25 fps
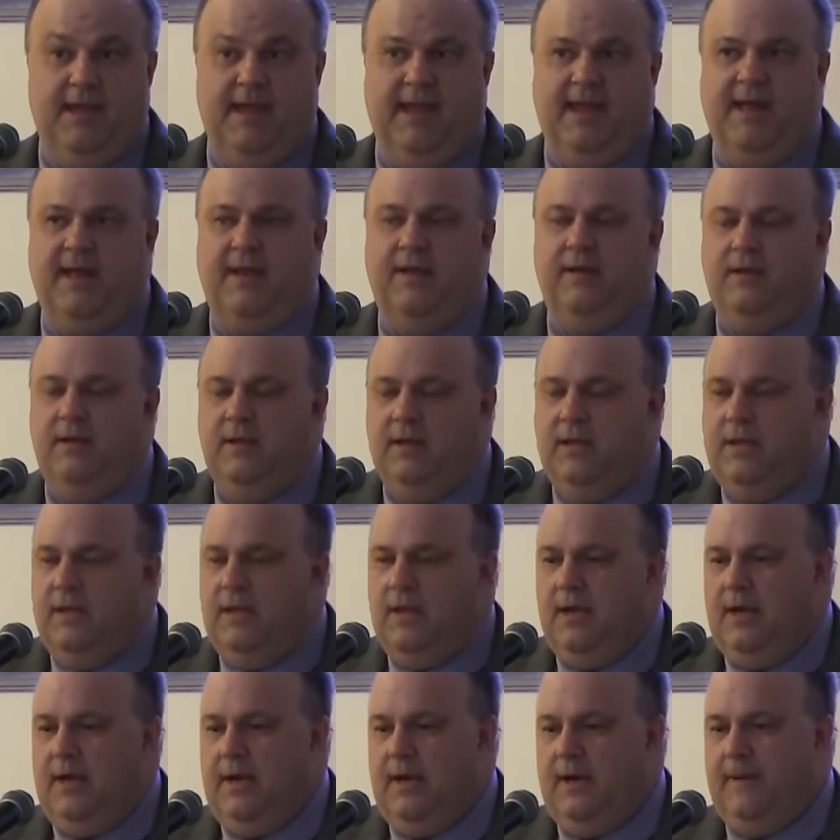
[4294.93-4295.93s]
And
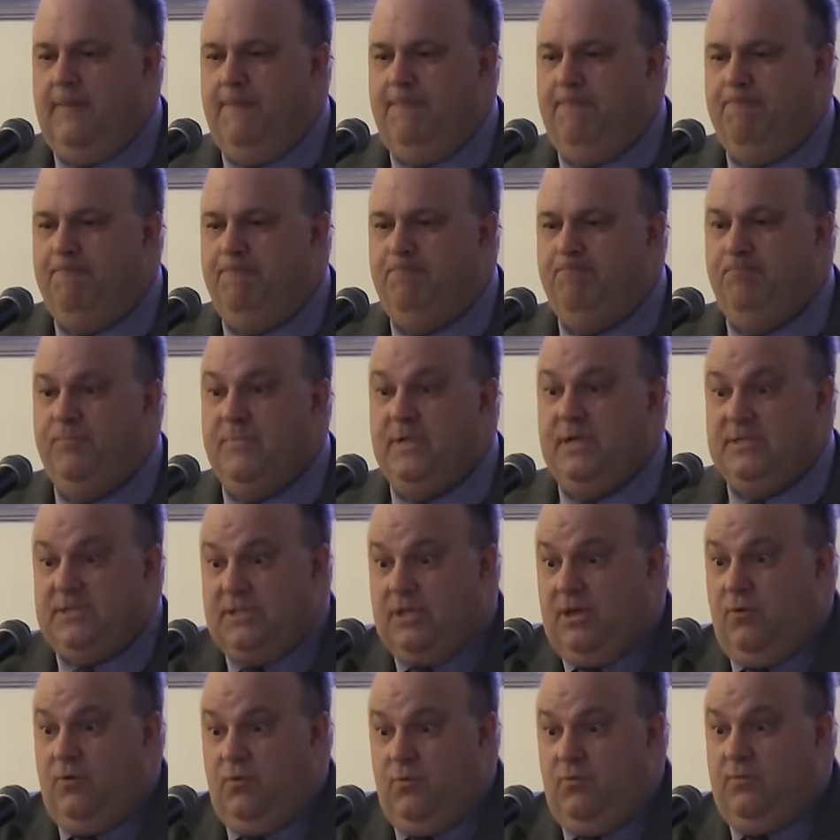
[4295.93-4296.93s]
um,
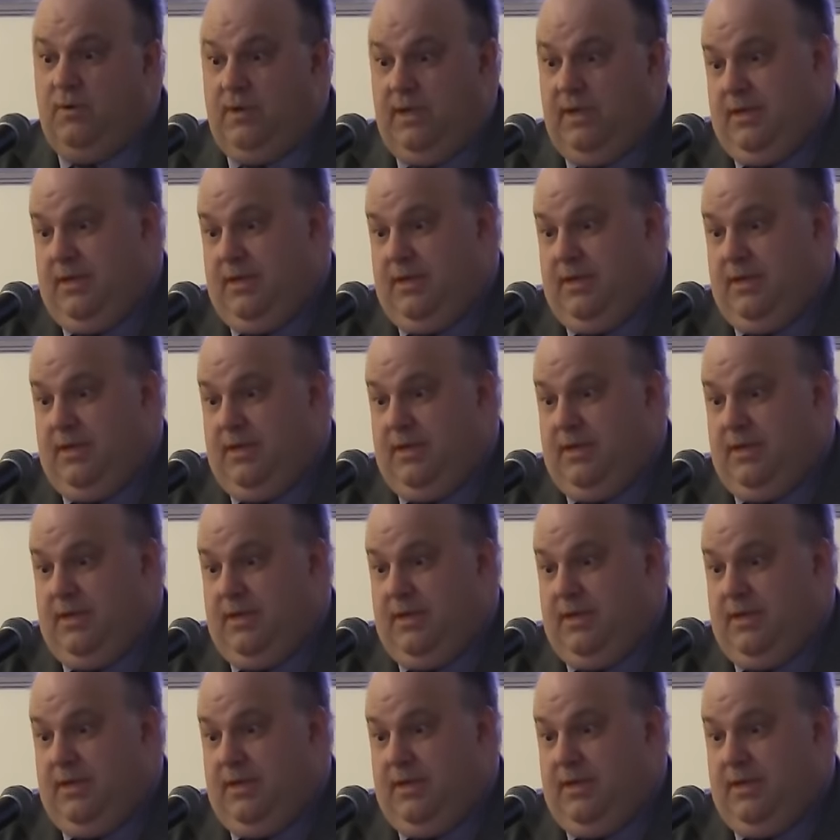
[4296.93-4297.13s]
so,